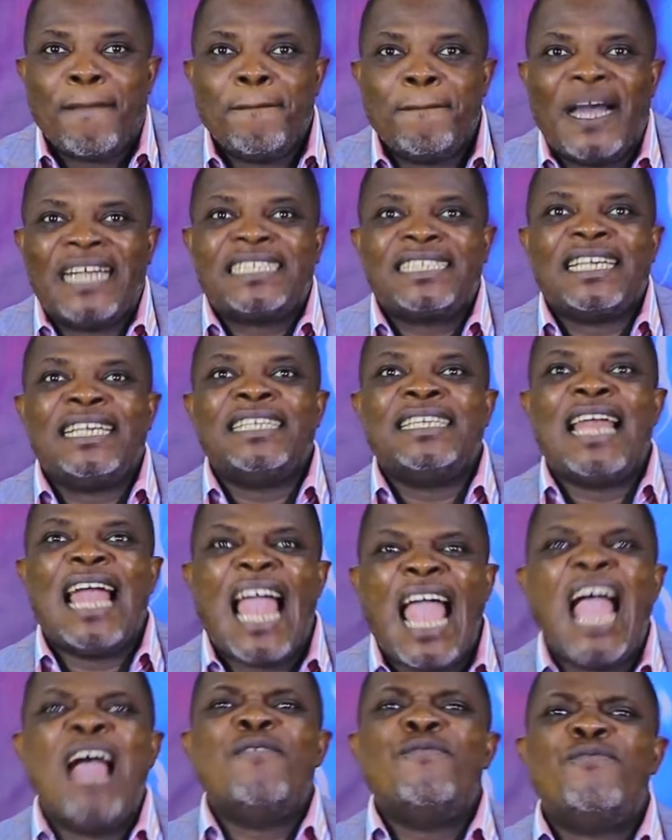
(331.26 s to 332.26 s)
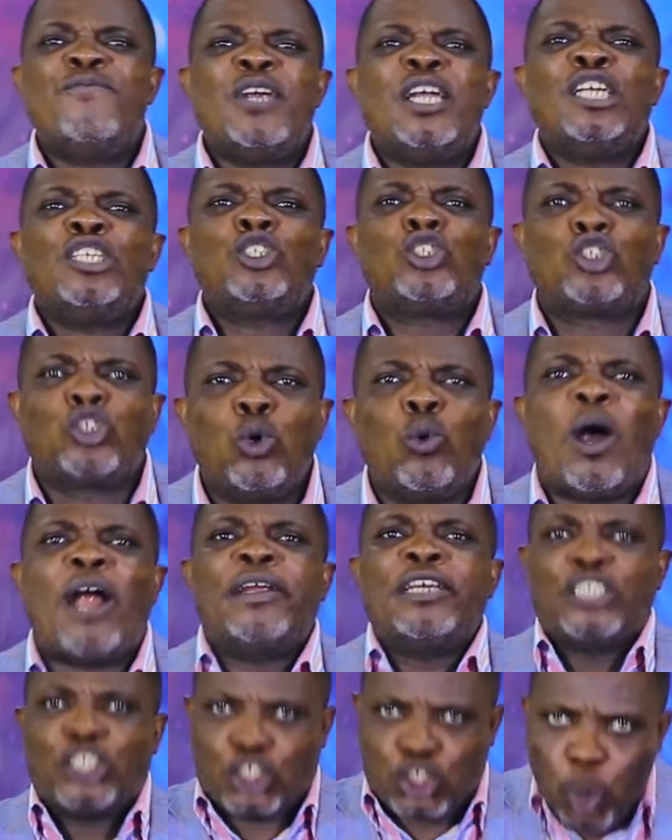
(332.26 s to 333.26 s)
But in every
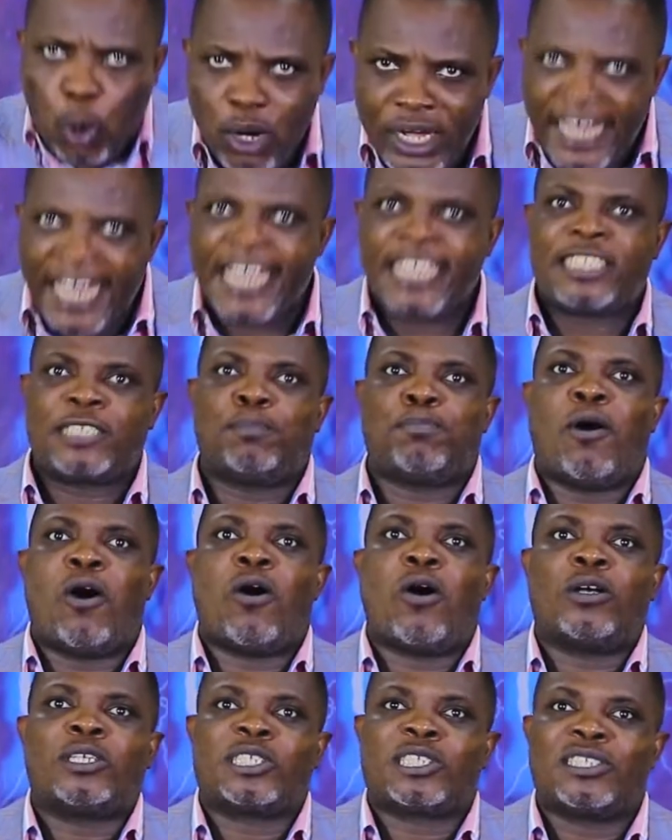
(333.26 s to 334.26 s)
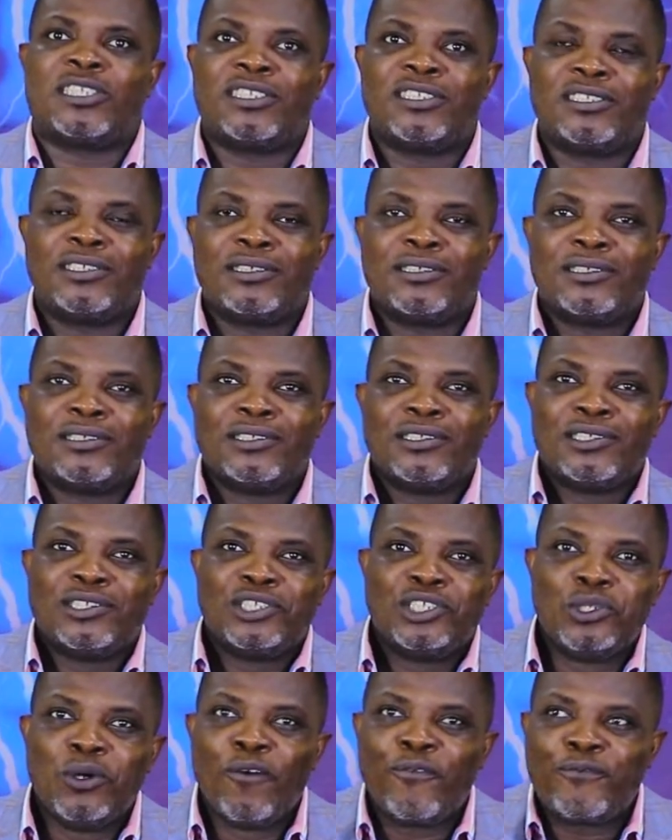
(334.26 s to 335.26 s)
jewelry showcase box,
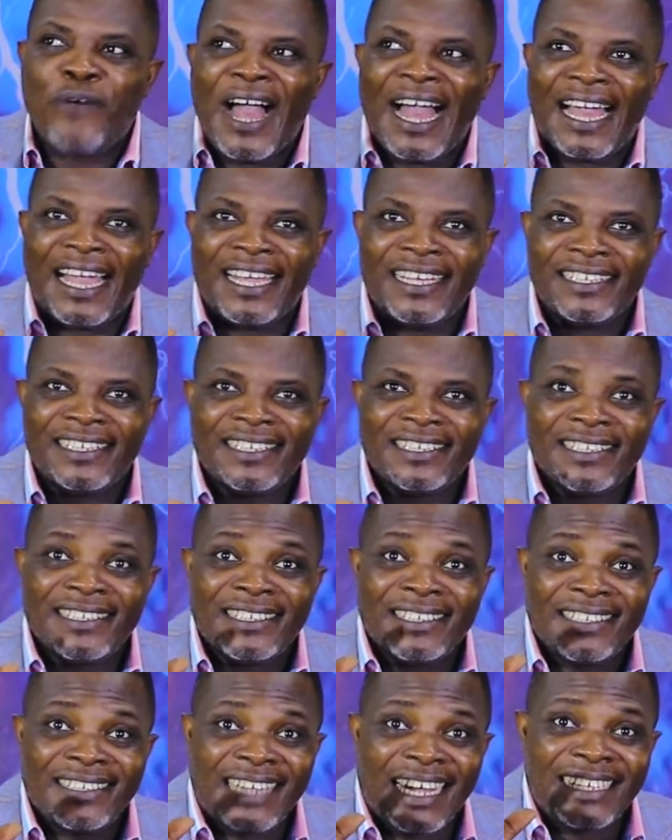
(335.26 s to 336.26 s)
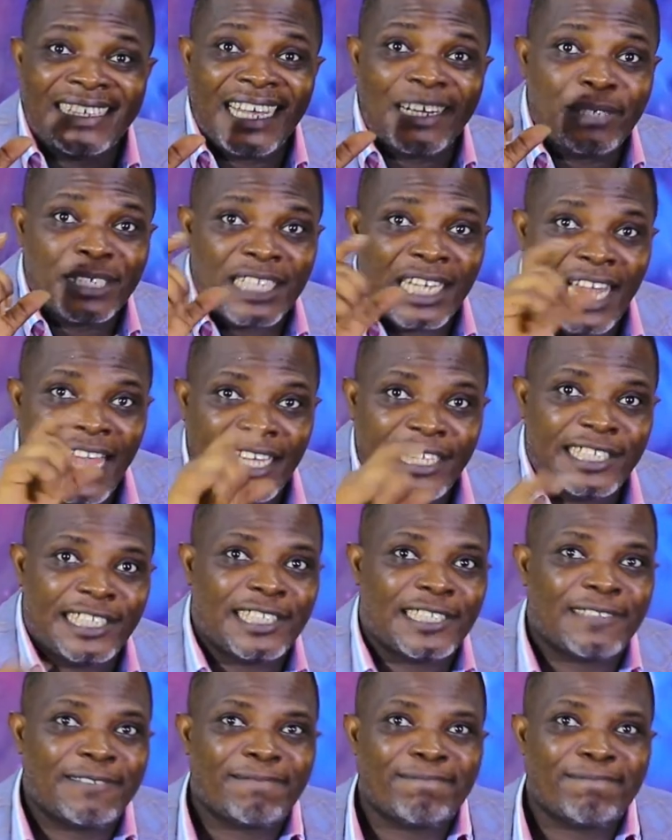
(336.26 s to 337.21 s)
you'll find that there is light.